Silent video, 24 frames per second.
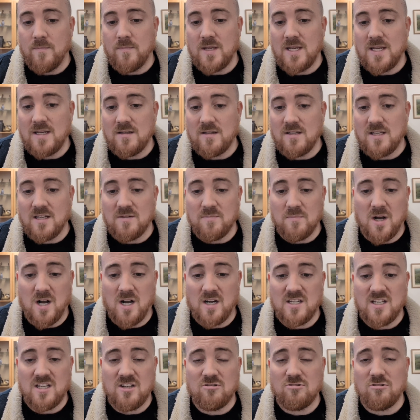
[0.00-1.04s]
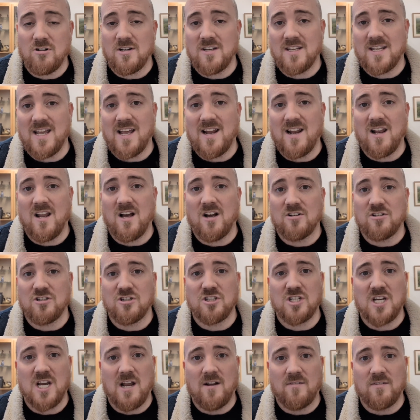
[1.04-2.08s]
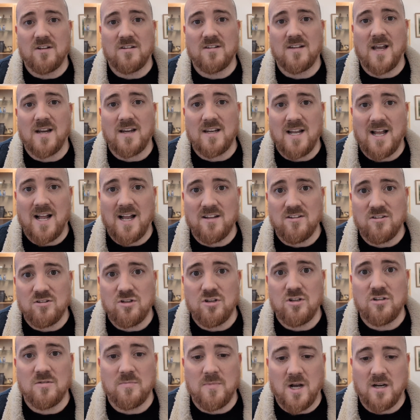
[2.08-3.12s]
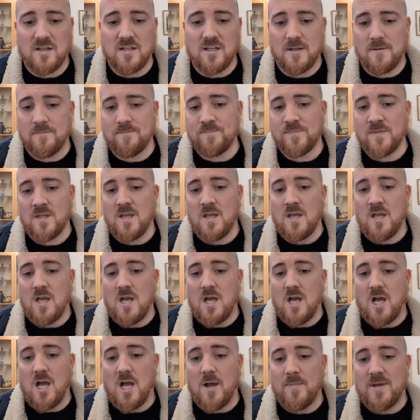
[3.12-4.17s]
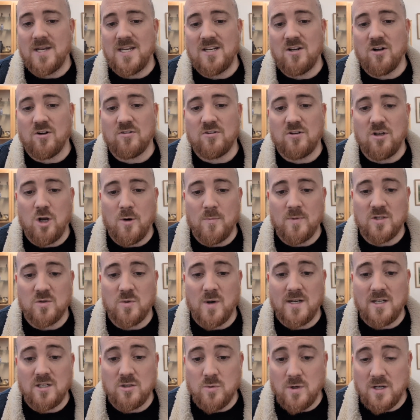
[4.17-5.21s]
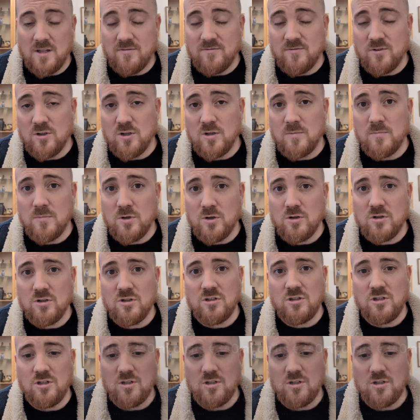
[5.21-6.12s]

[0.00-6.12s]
into this market and trying to get a larger share of the second-hand goods market. In October 2024, more good